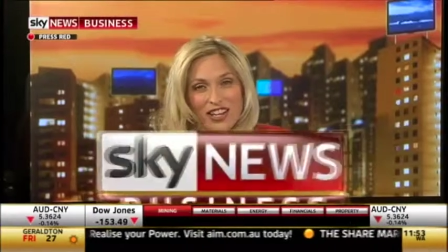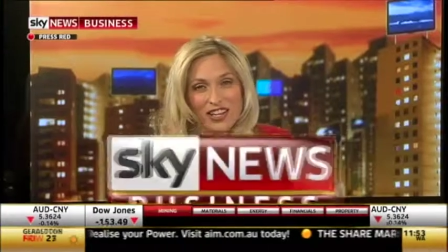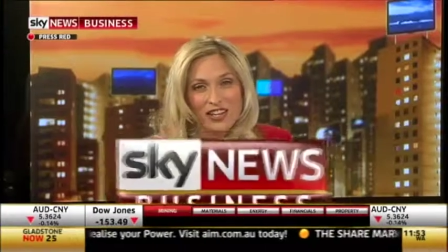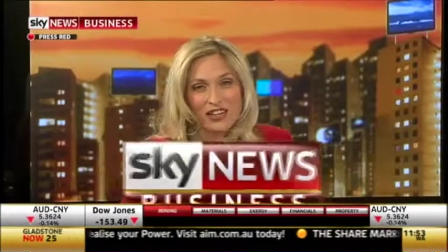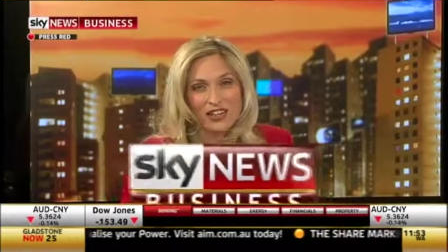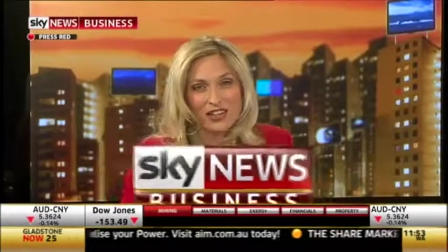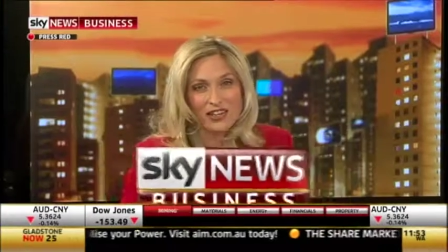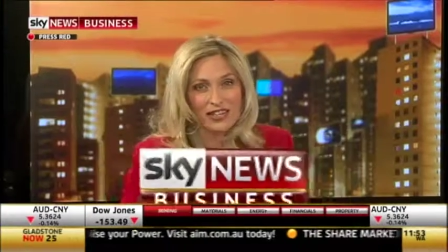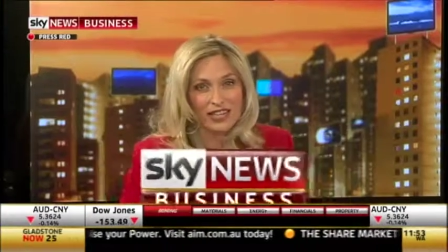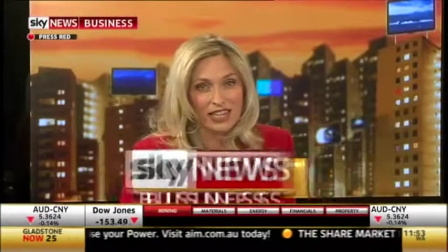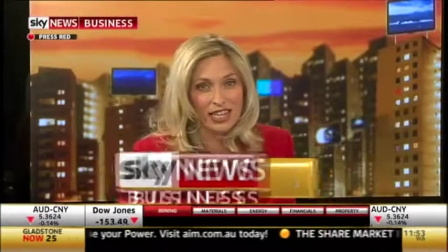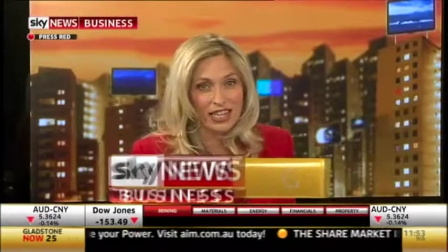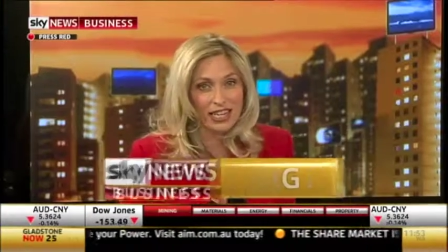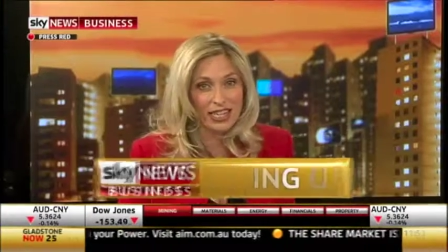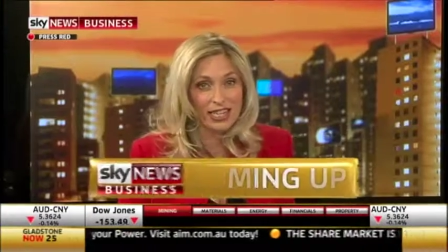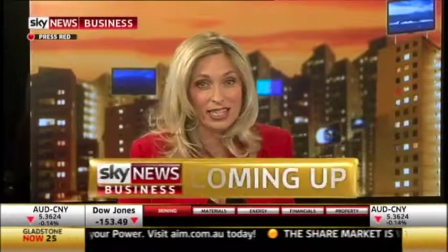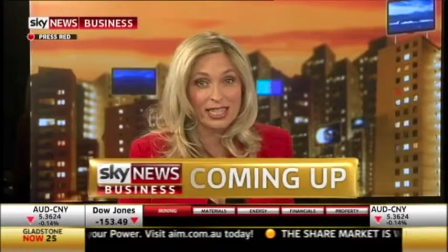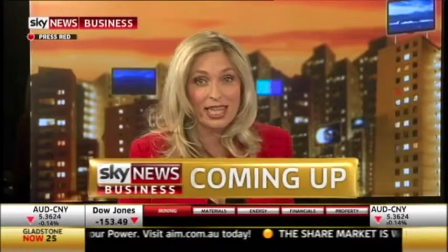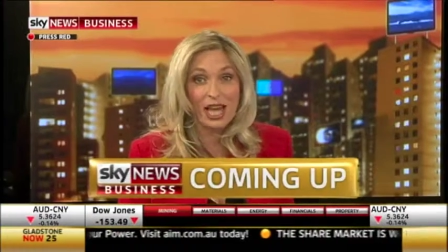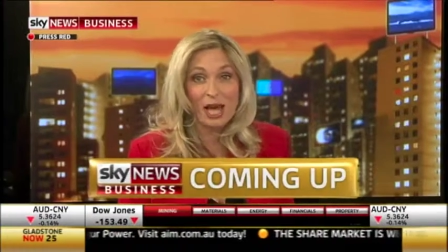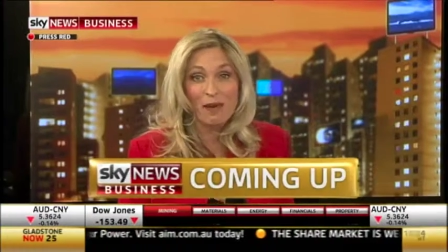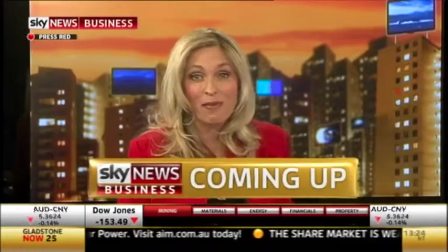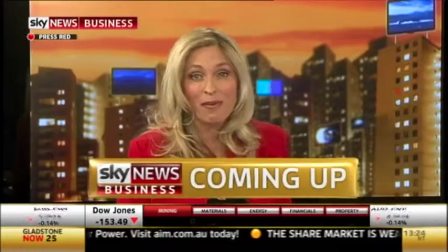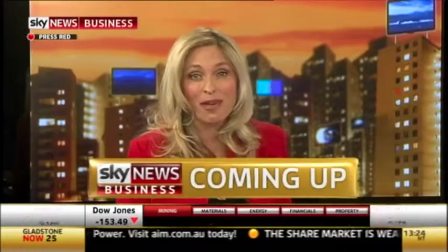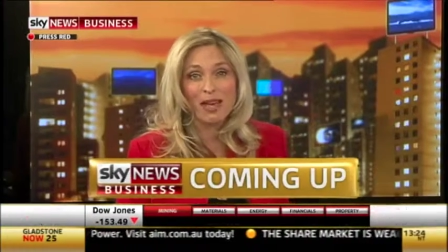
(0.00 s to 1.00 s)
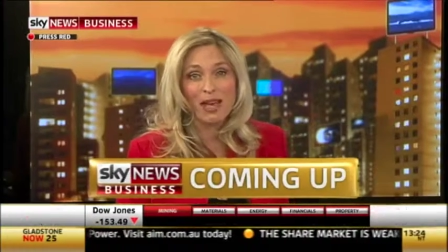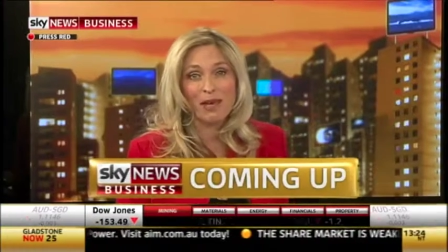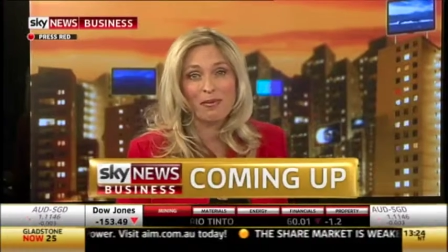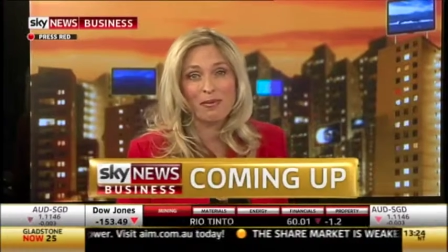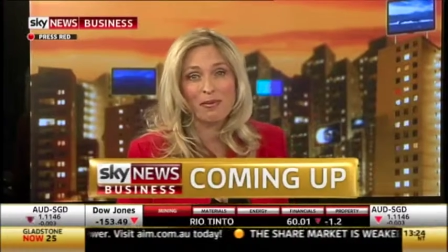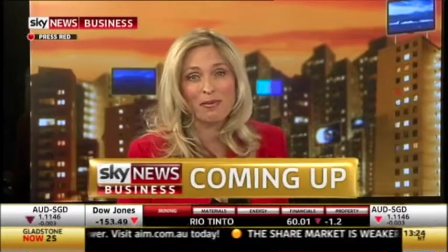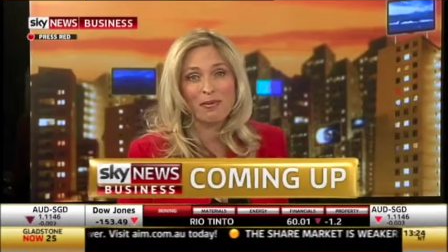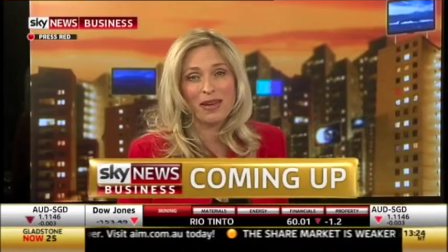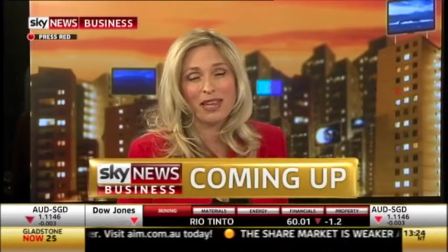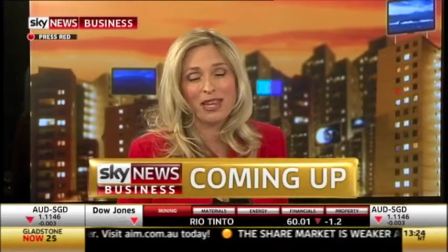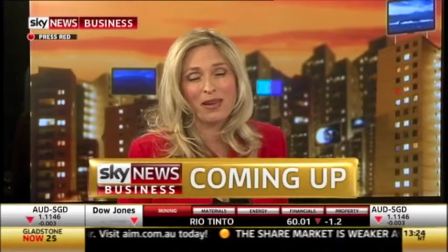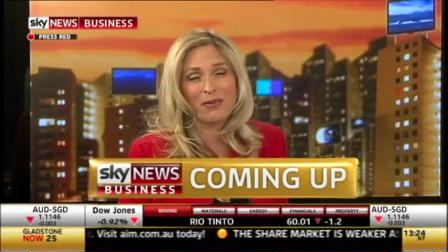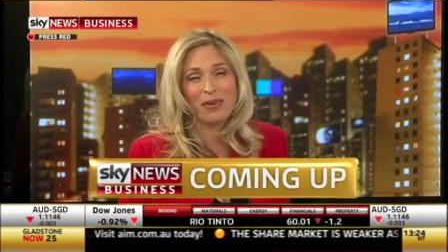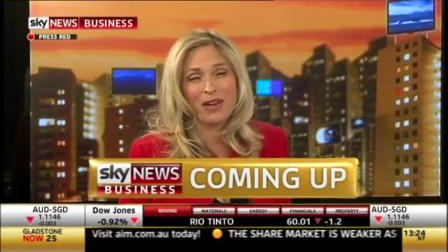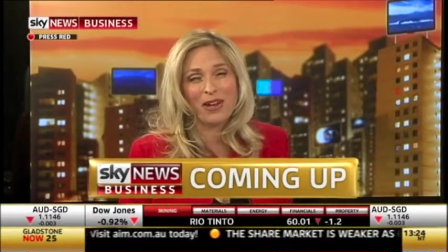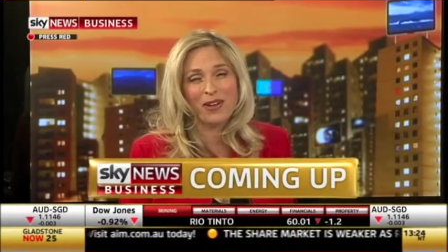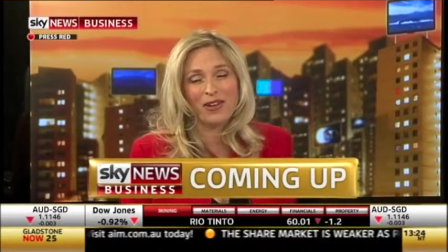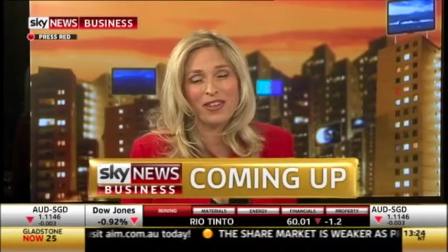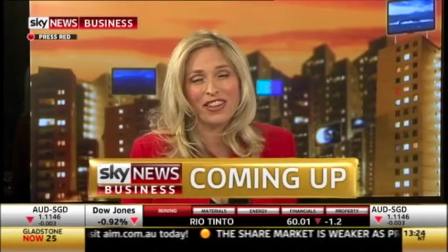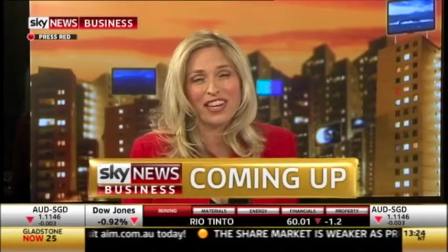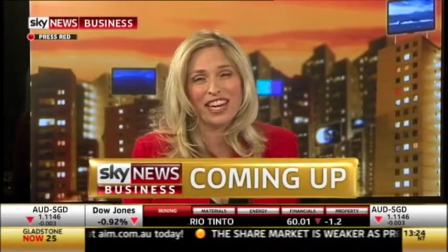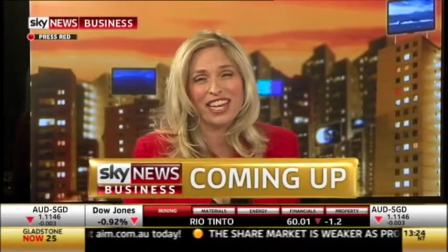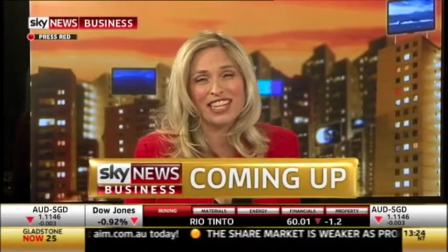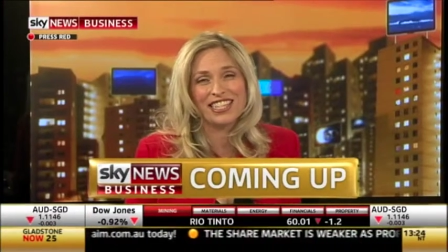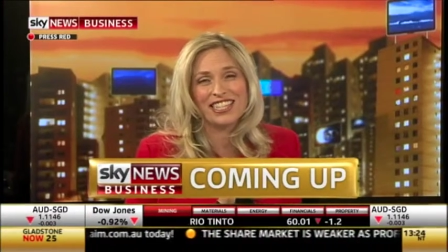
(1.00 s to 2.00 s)
and New Zealand. Coming up on Mediaweek, all
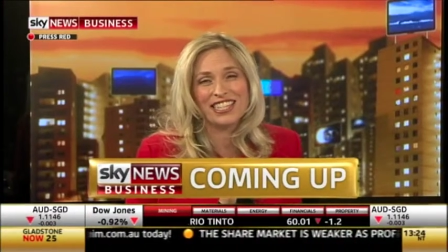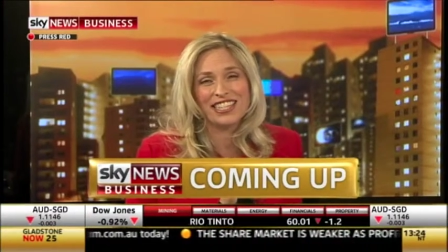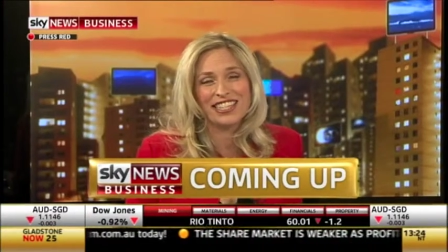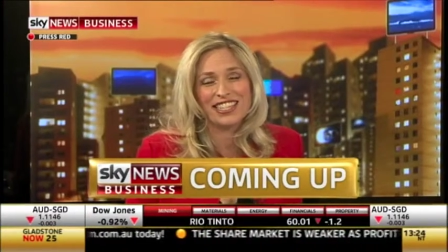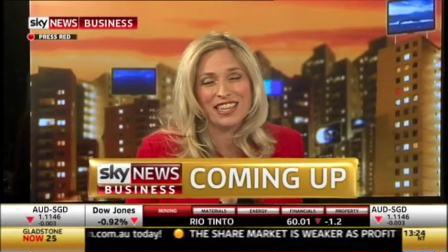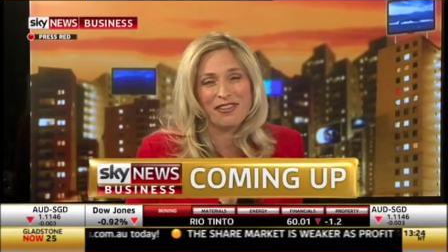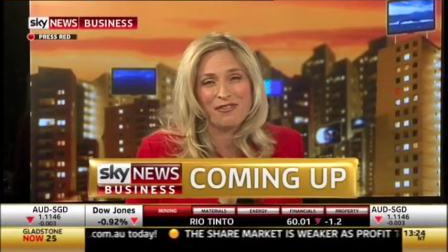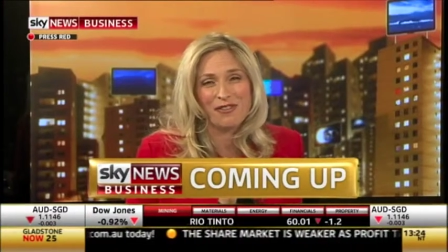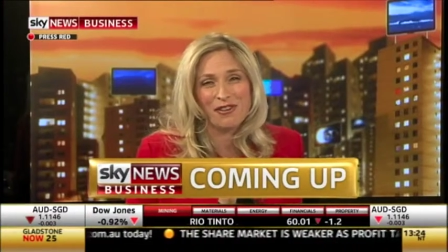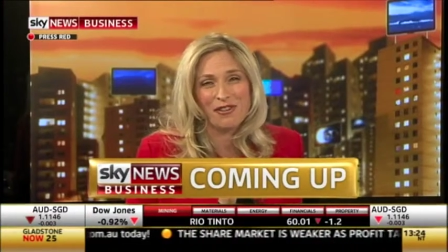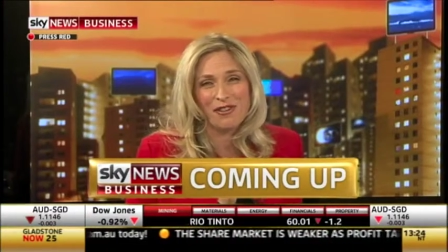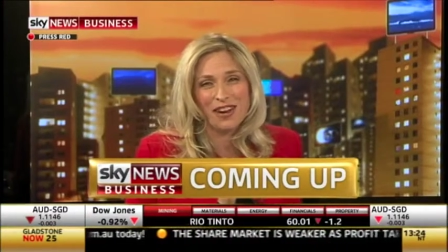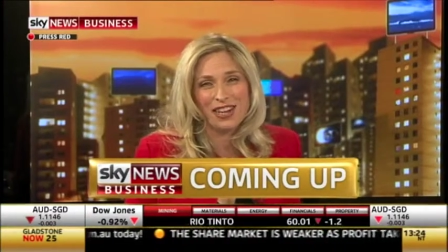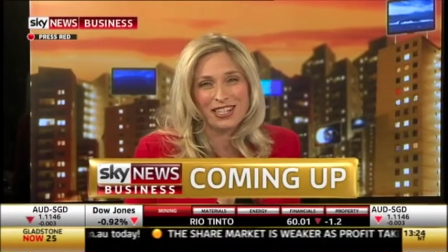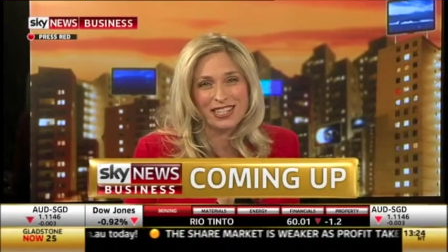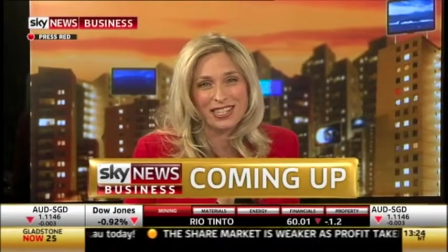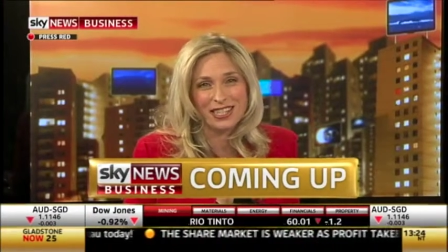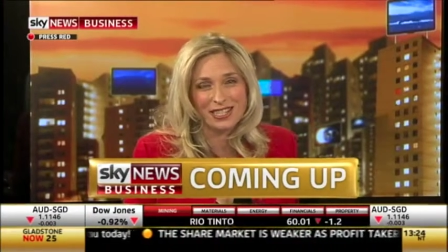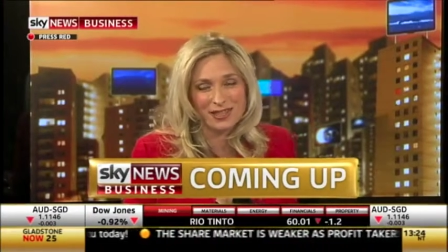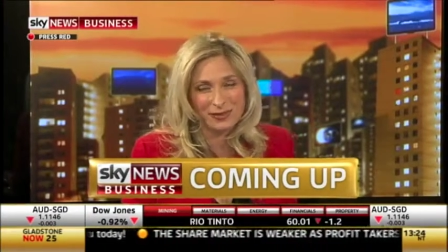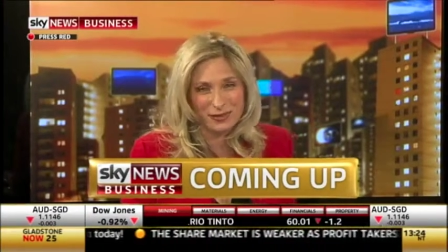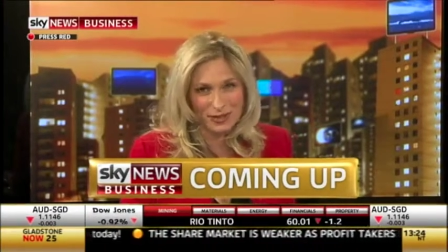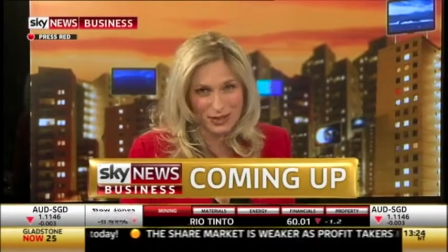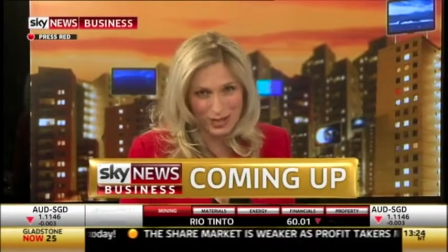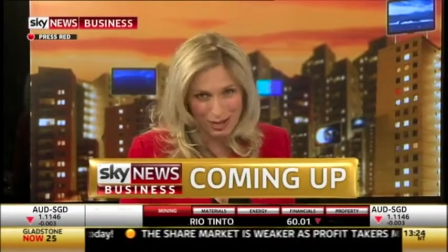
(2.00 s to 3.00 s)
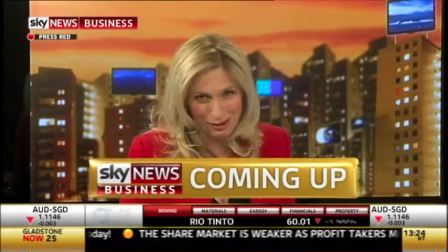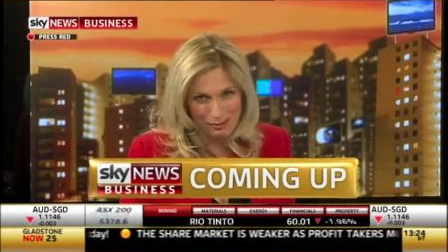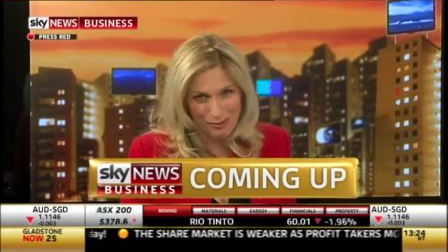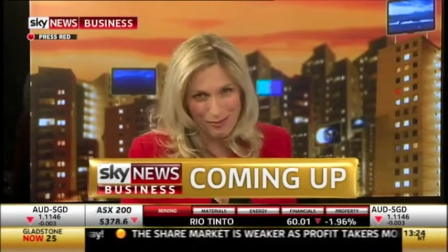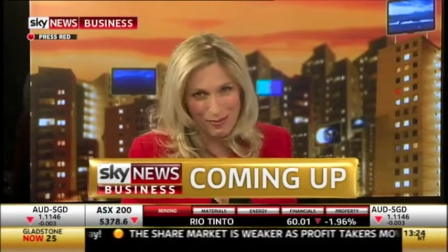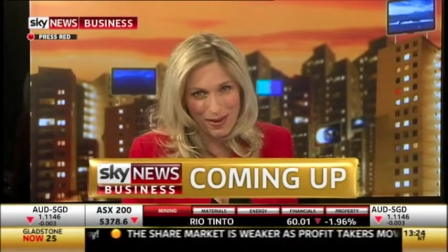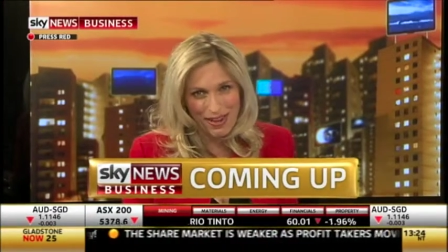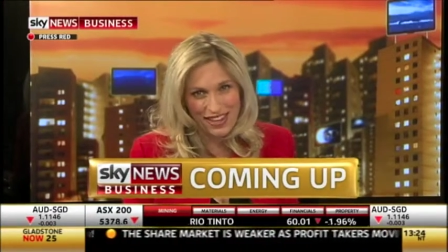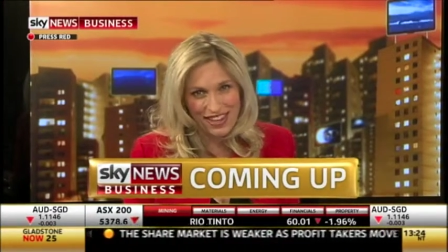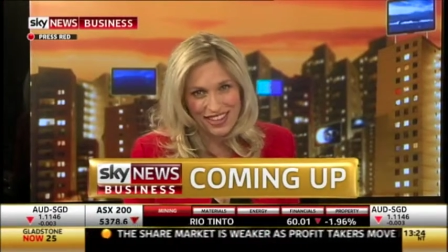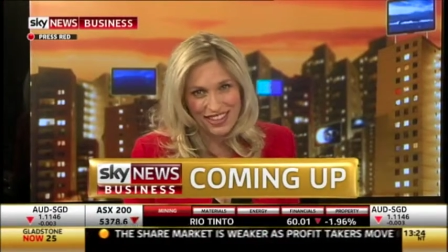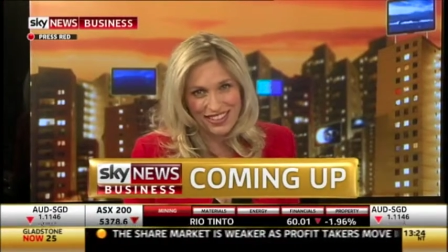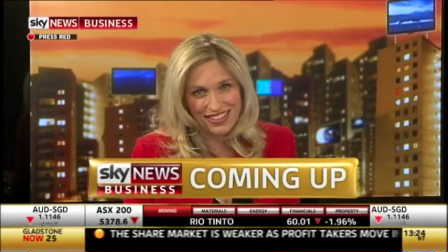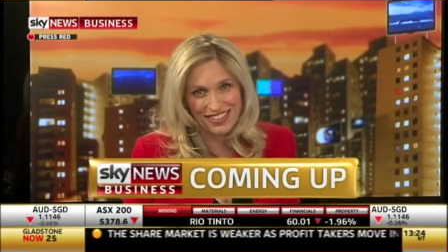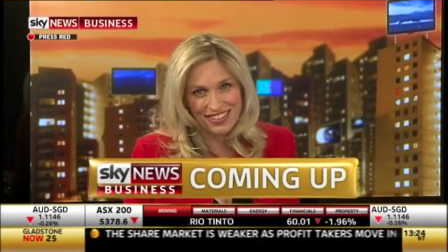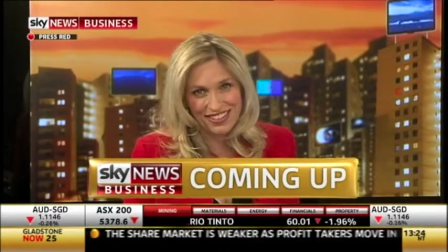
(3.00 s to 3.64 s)
the latest TV ratings with James Manning.